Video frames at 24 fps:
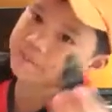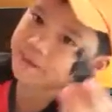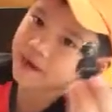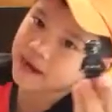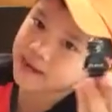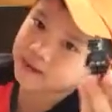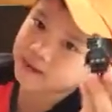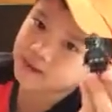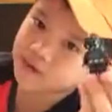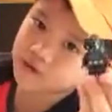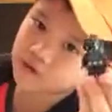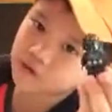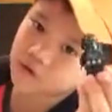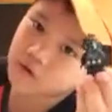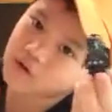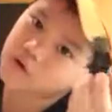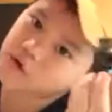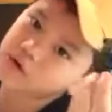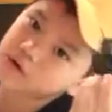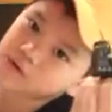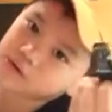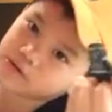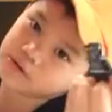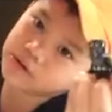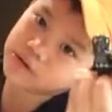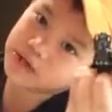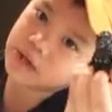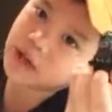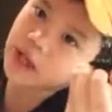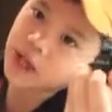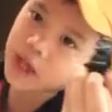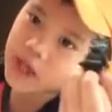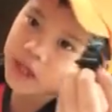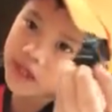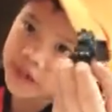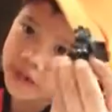pilot, or
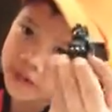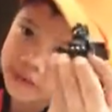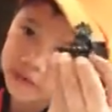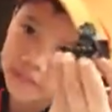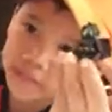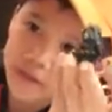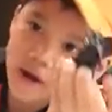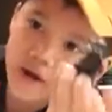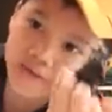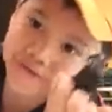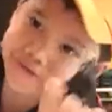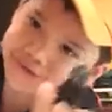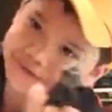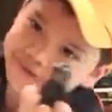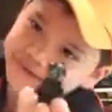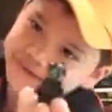in the box